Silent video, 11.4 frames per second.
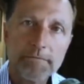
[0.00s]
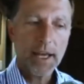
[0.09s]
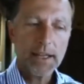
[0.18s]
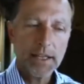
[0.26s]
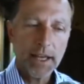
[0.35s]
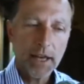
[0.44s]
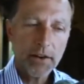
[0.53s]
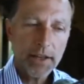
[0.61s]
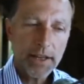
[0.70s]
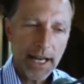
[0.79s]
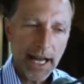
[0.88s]
And the
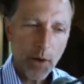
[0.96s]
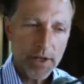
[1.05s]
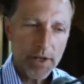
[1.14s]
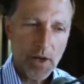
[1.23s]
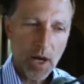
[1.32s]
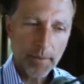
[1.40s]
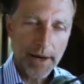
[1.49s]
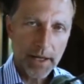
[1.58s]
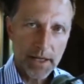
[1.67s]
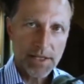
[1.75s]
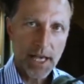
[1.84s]
area that I want to talk
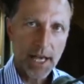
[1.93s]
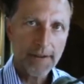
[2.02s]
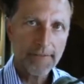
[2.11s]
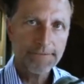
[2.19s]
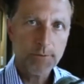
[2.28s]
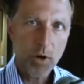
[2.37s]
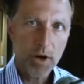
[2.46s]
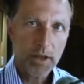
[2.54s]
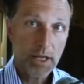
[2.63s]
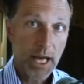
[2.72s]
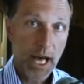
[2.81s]
about is that
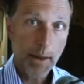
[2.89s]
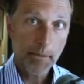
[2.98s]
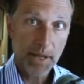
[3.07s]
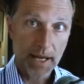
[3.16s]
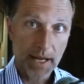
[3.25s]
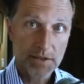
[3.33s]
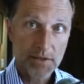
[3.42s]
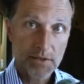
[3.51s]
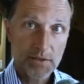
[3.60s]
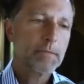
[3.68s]
fourth complex.